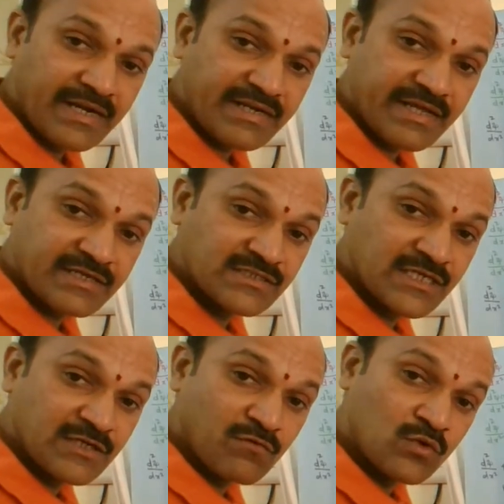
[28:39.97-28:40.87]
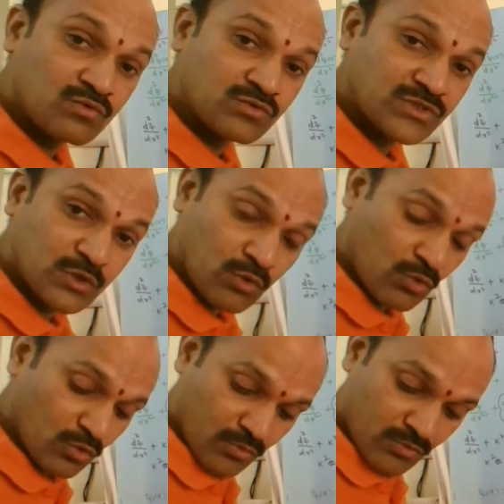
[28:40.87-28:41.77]
x equal to
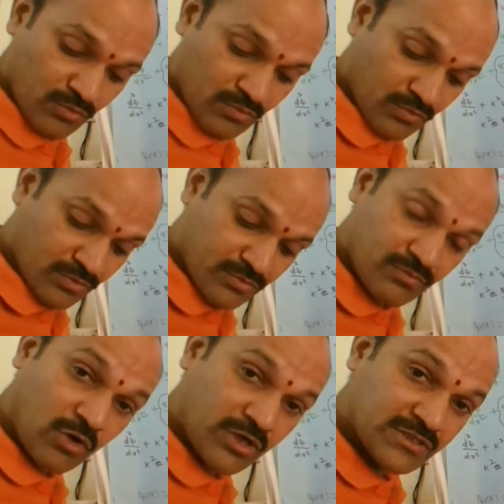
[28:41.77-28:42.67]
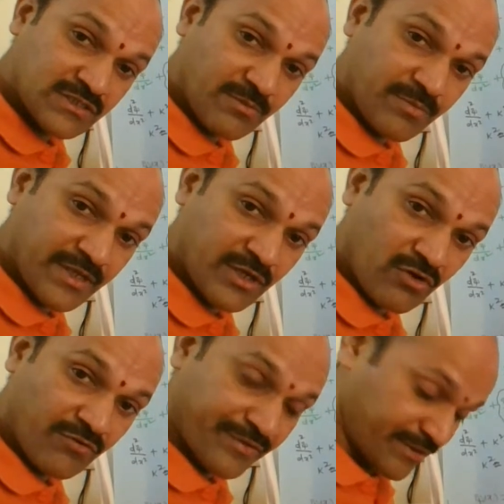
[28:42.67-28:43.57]
0. What is the meaning
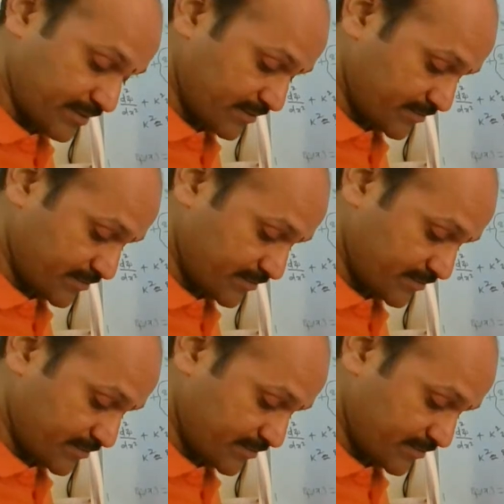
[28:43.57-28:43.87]
of it?